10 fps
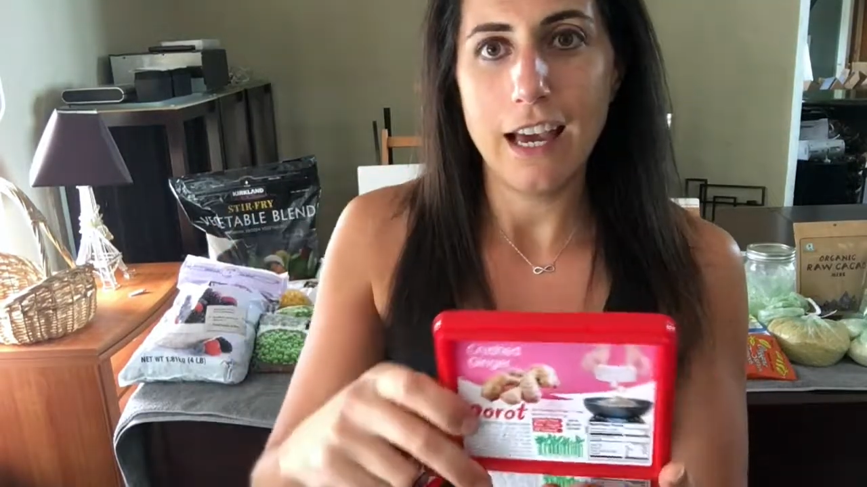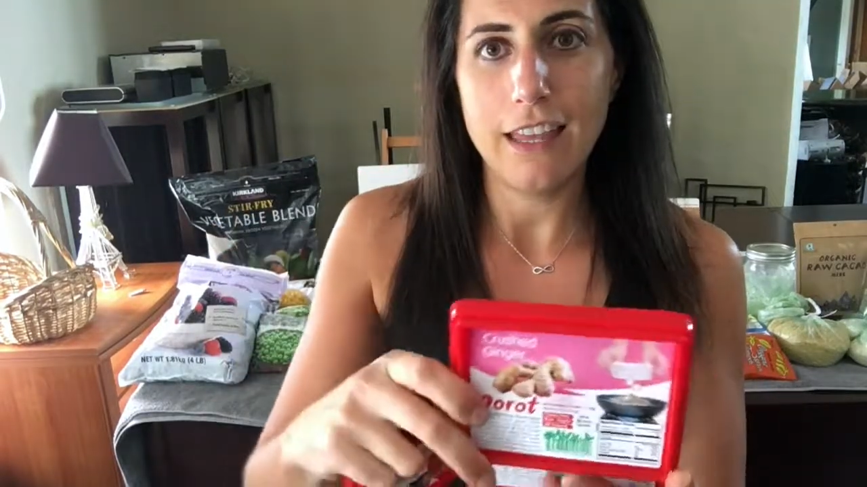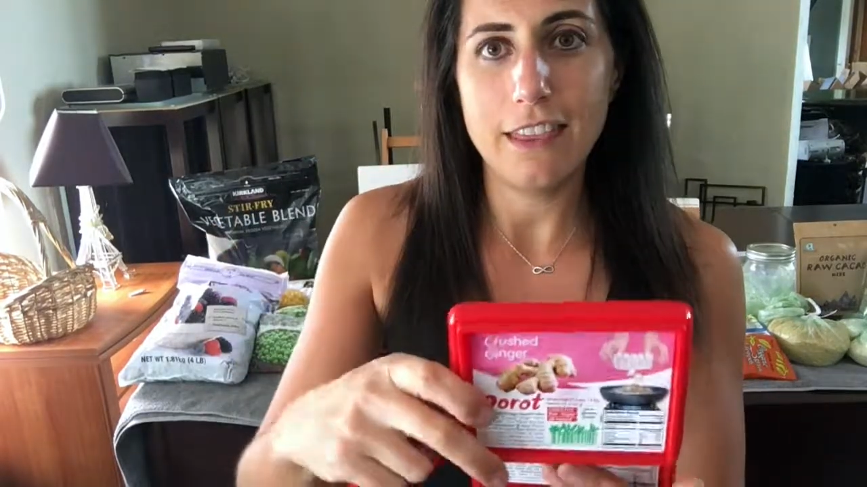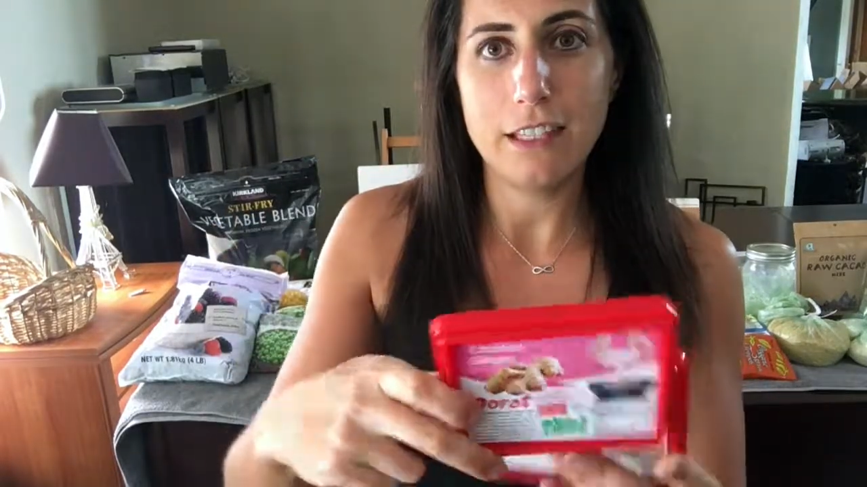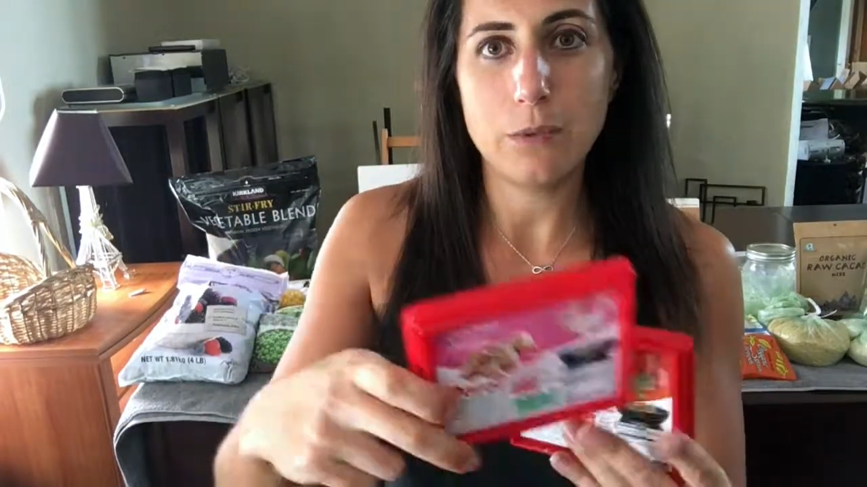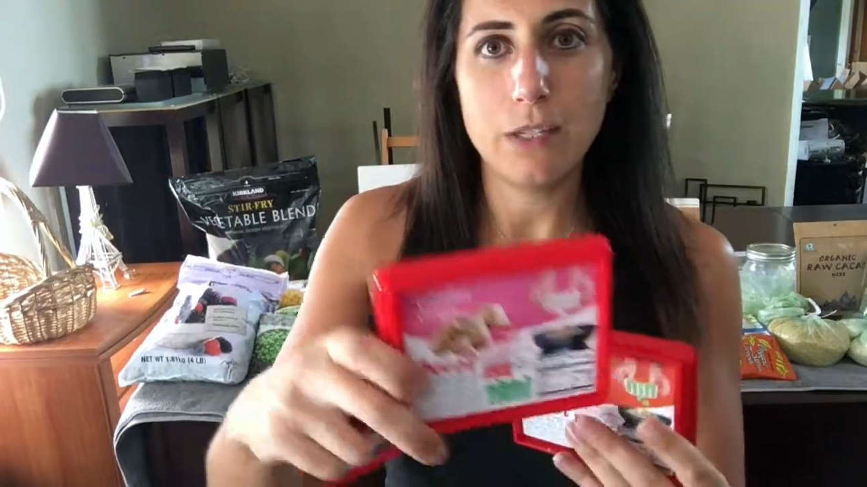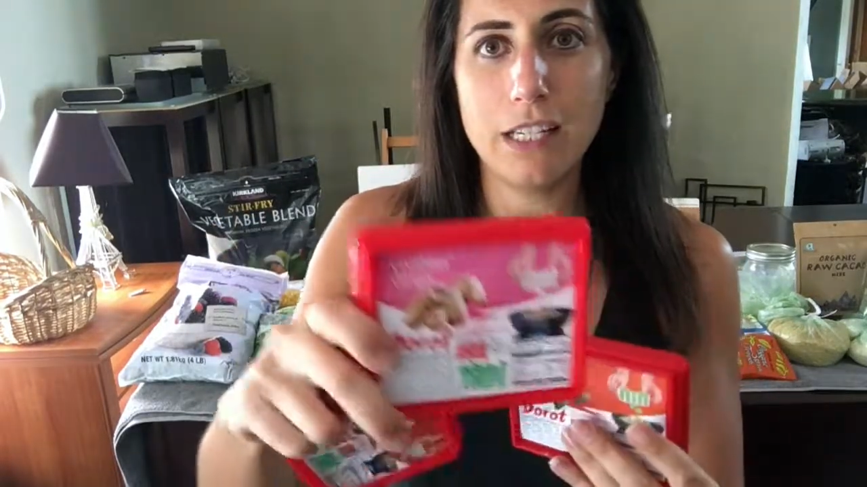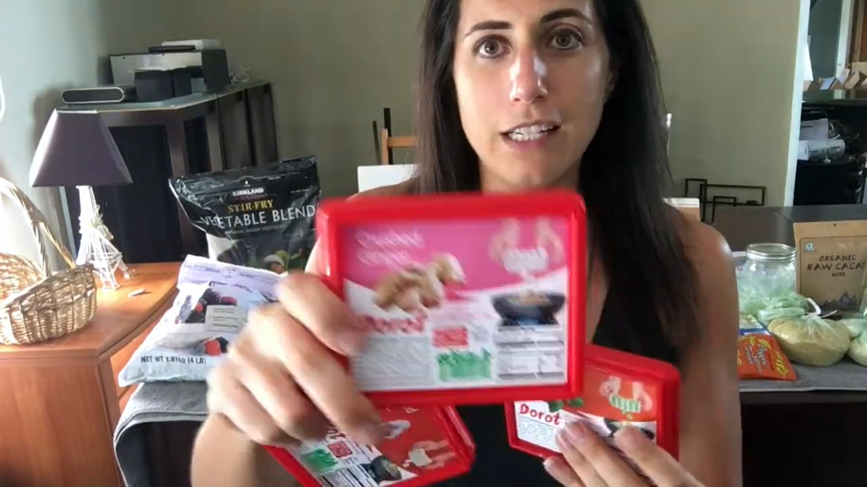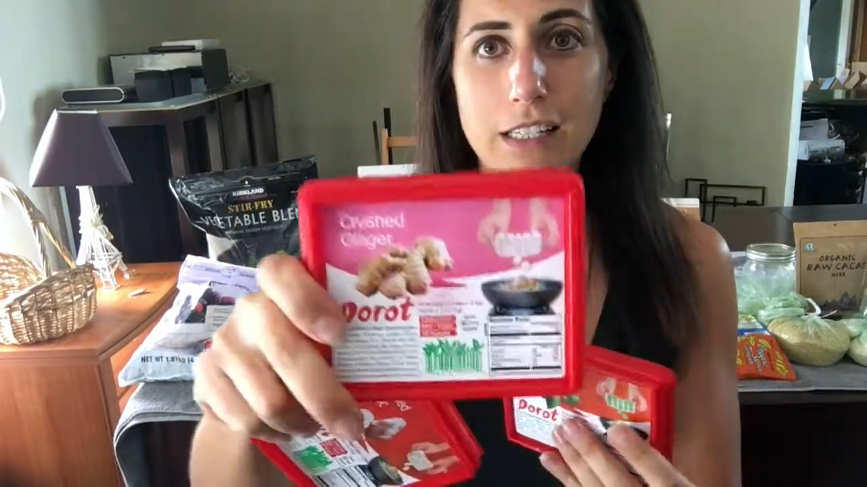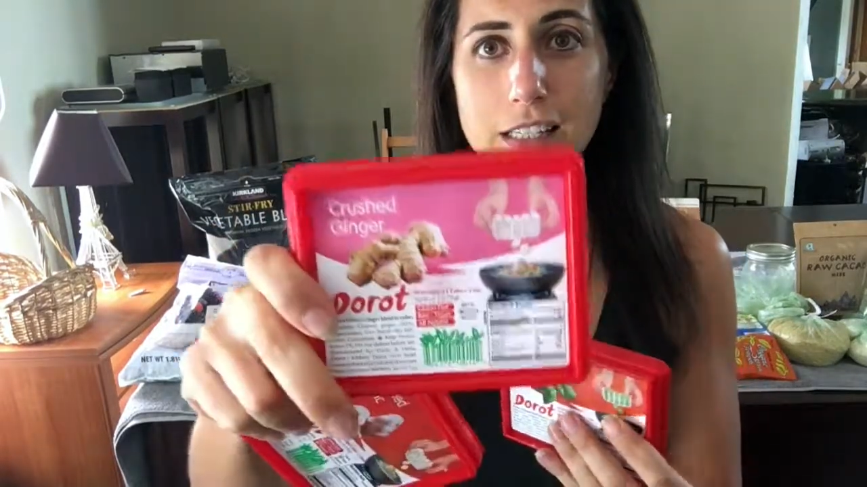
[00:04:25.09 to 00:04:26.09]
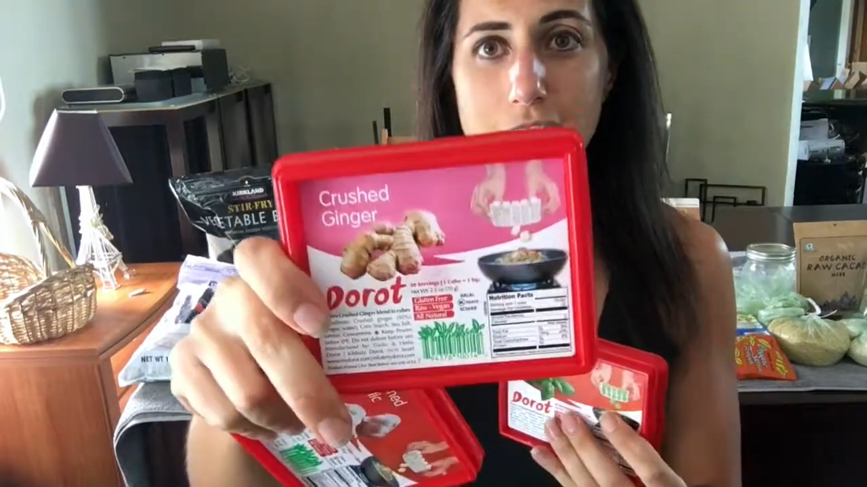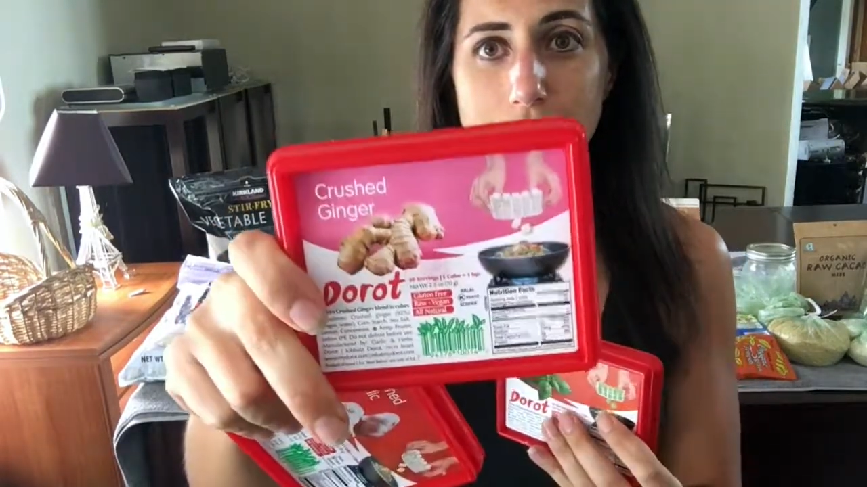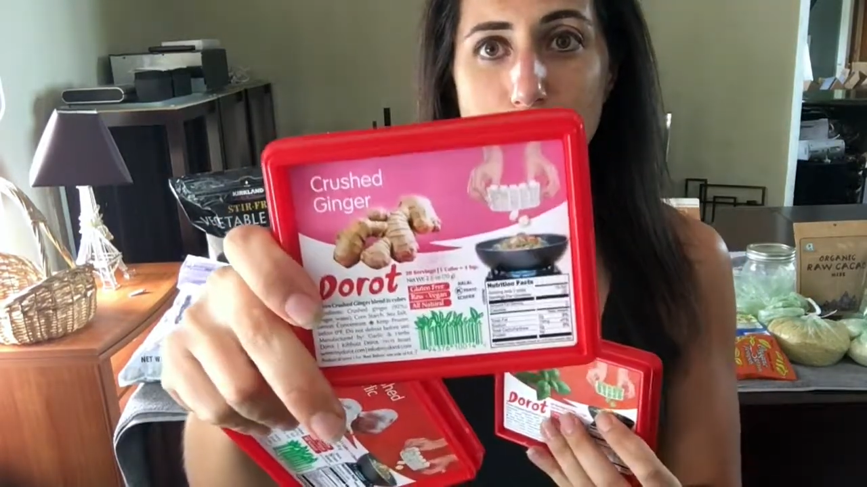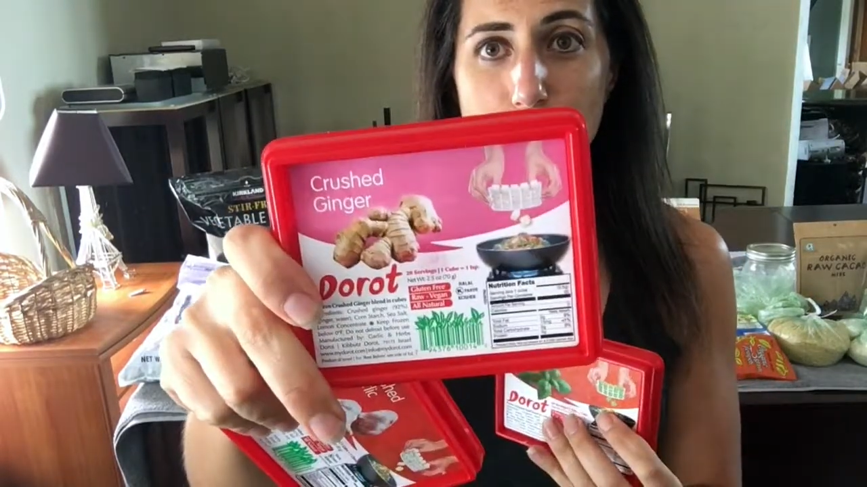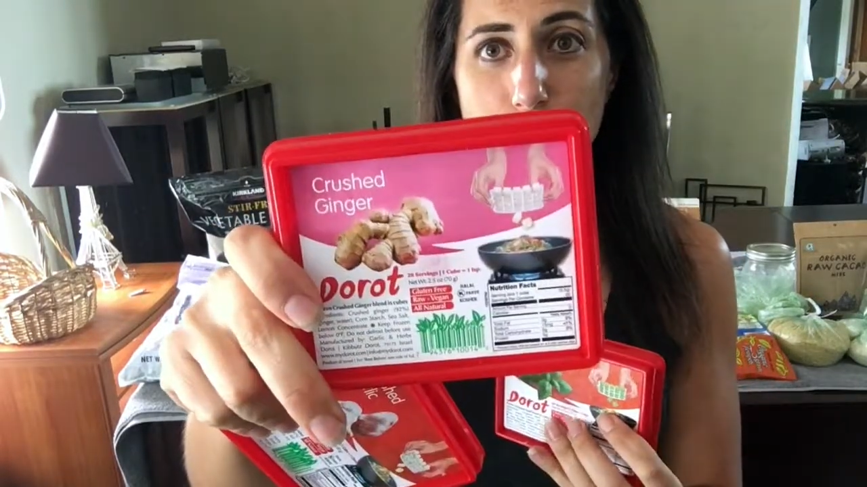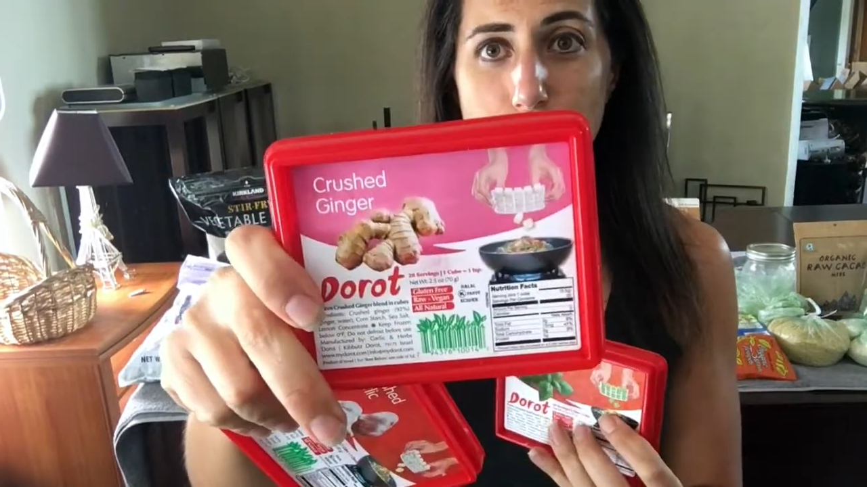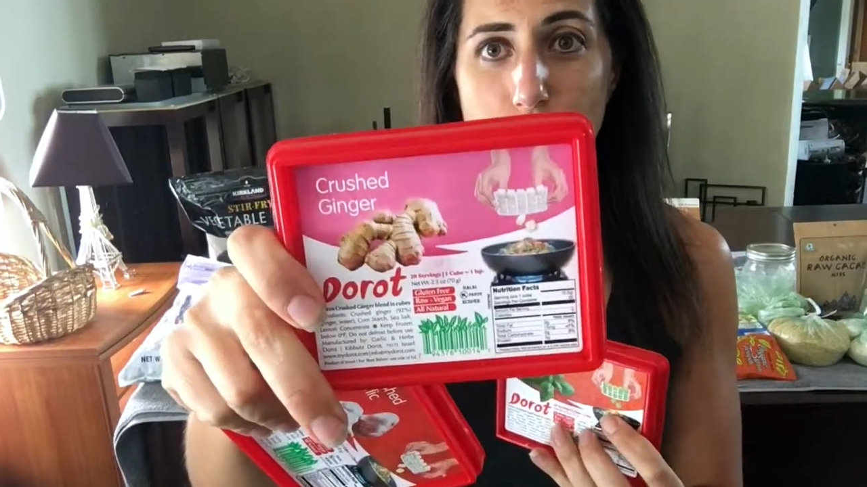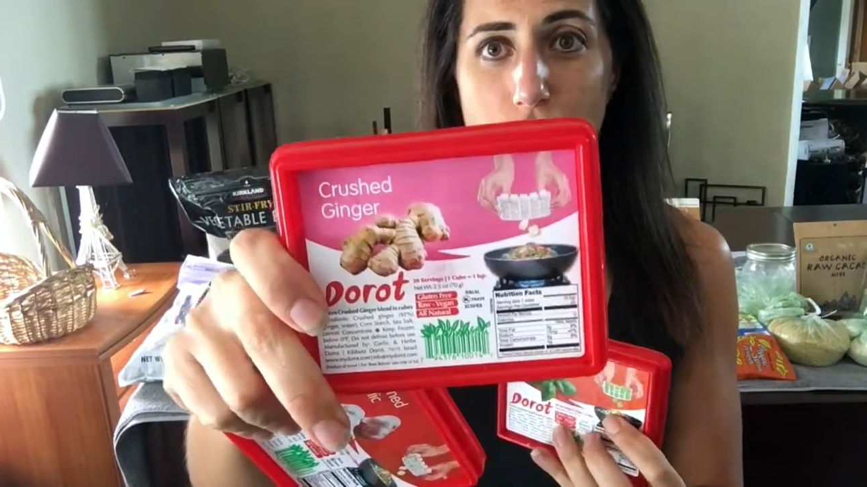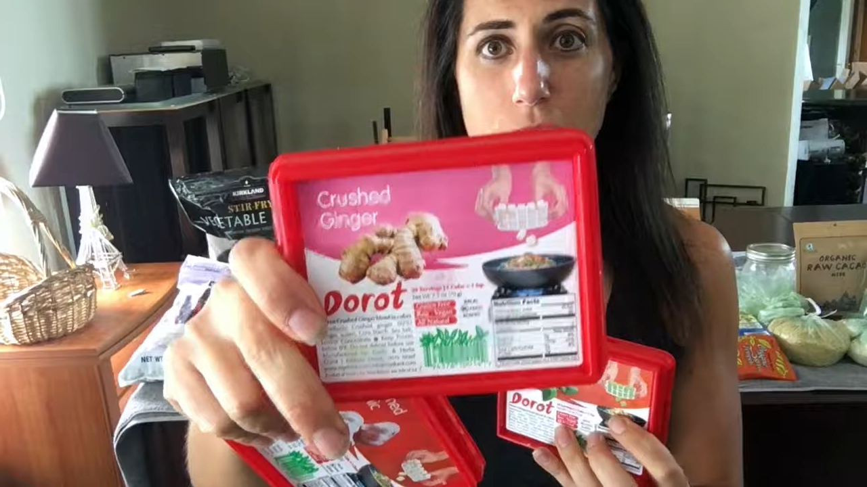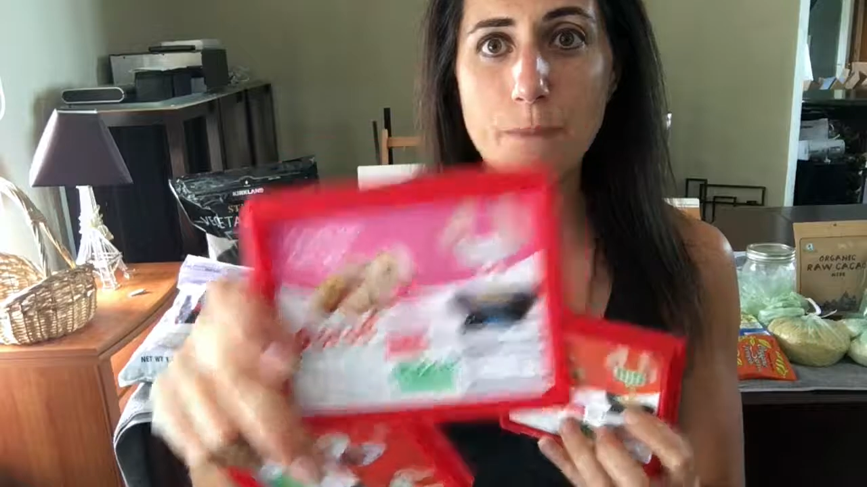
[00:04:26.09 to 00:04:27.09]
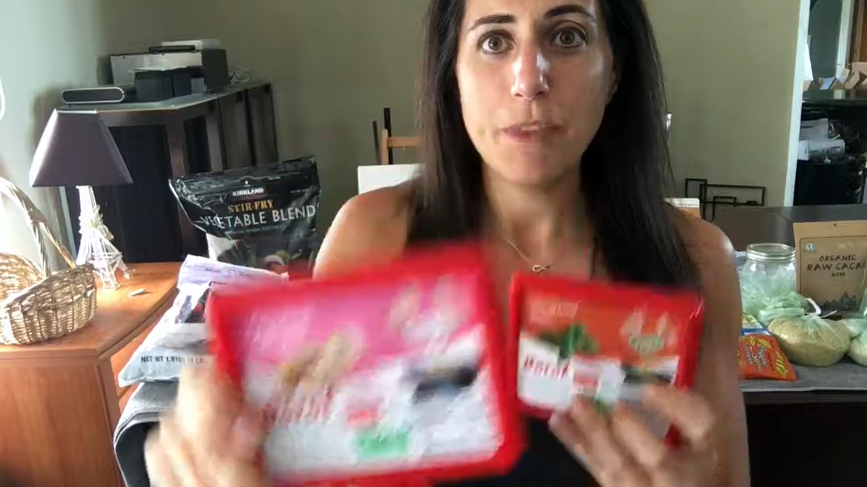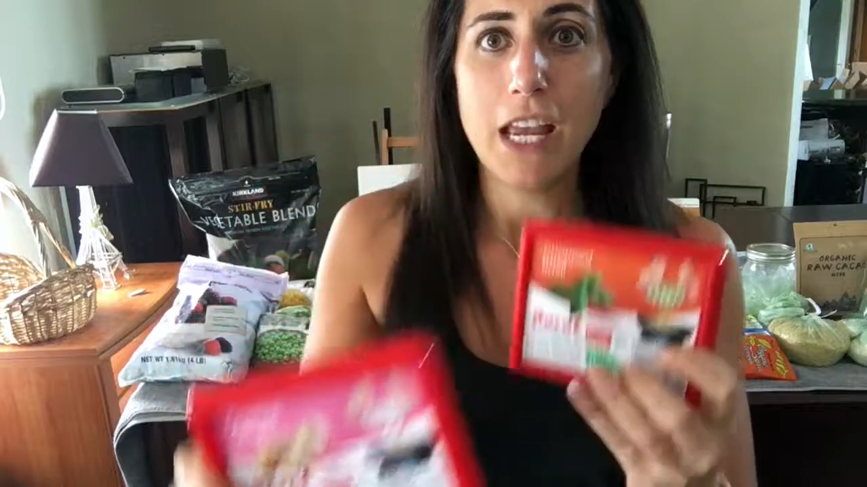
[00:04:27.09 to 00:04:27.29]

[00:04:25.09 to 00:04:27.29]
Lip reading: and this one is the ginger,